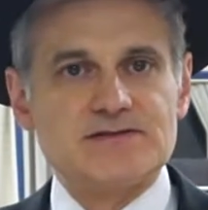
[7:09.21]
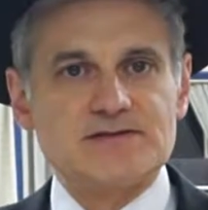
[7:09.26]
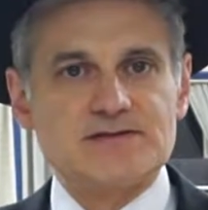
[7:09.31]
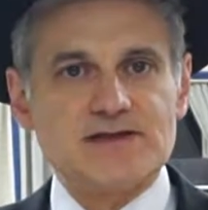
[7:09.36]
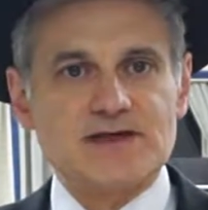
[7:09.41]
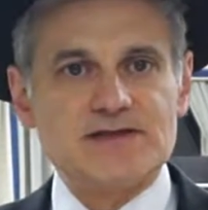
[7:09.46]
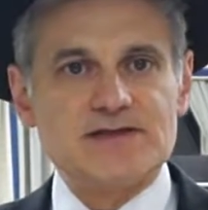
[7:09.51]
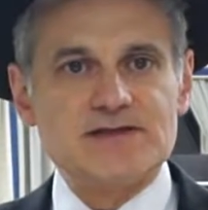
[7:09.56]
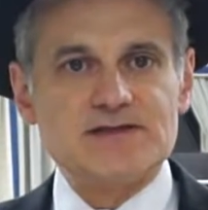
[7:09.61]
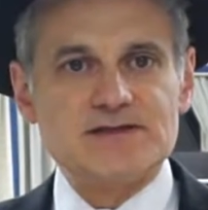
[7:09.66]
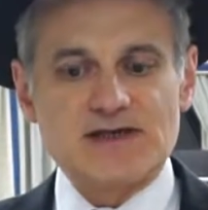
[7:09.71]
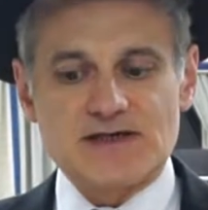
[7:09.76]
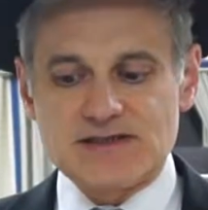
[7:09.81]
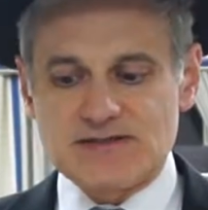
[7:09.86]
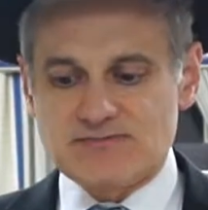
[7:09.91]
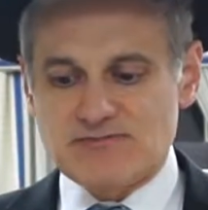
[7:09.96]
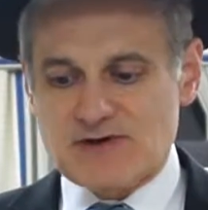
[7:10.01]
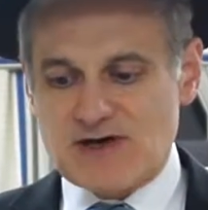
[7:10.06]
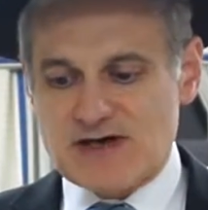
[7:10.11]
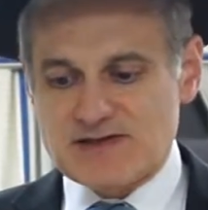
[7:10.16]
That
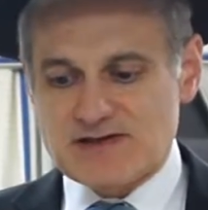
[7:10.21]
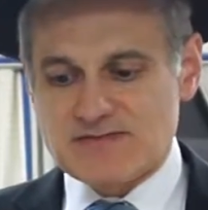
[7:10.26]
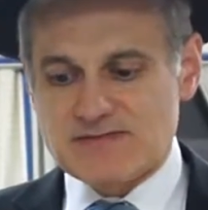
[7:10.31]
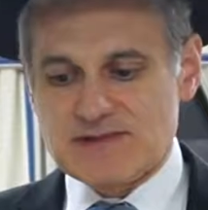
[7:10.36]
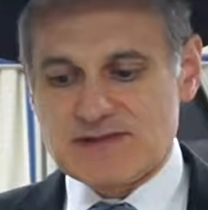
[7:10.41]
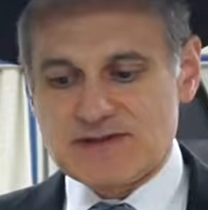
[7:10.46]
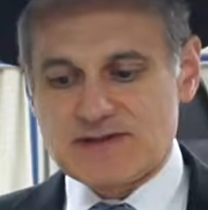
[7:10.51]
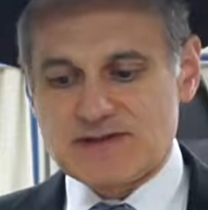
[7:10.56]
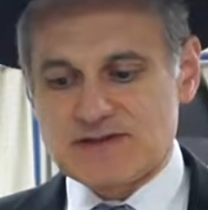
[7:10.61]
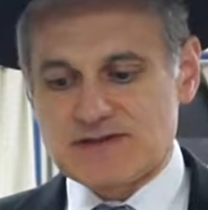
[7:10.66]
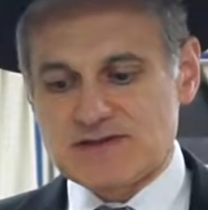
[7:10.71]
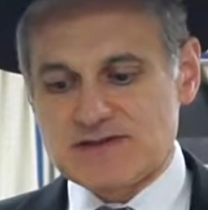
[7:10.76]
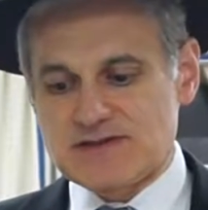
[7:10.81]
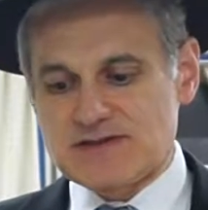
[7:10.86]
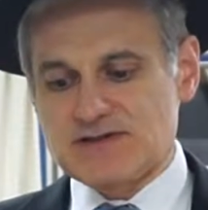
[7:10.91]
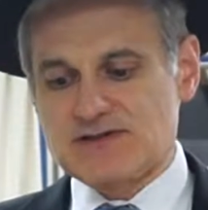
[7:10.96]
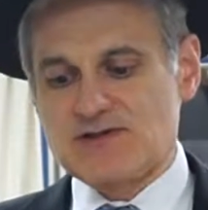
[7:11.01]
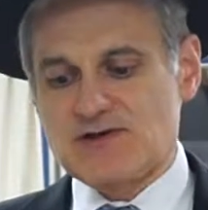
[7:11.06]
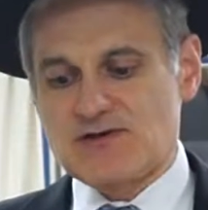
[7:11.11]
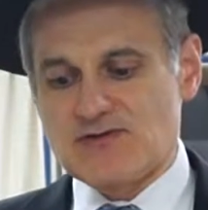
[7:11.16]
he possibly
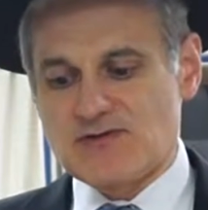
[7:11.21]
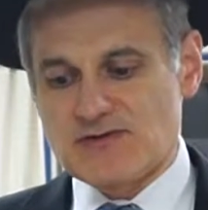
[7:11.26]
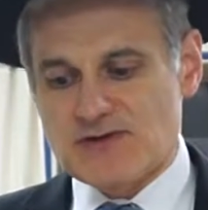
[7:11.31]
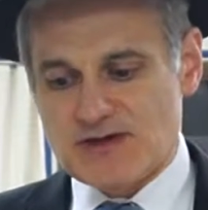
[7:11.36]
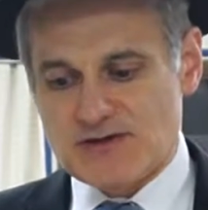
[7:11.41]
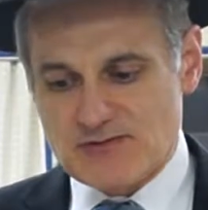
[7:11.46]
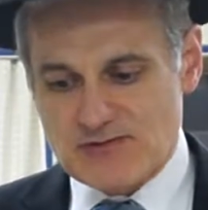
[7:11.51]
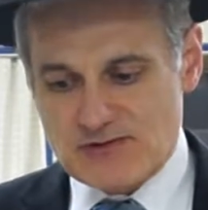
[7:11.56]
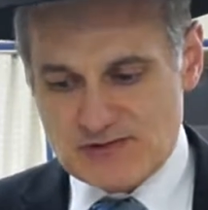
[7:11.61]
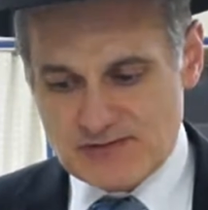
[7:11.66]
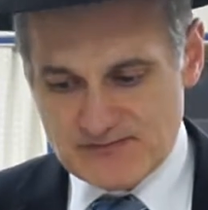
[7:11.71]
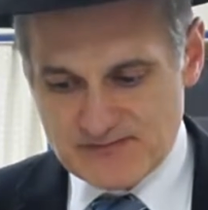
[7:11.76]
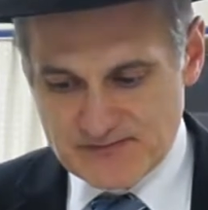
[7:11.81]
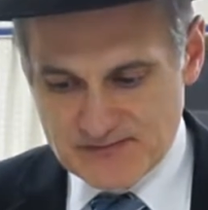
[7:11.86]
didn't know who they were.